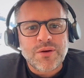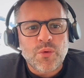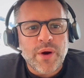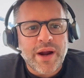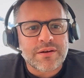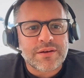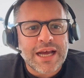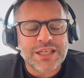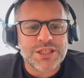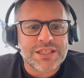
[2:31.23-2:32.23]
where
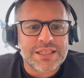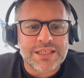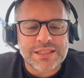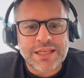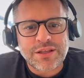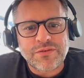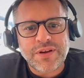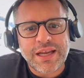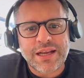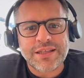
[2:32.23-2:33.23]
agentic is kind
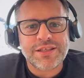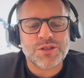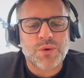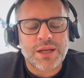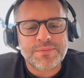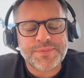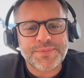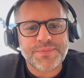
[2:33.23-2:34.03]
of like leading the way.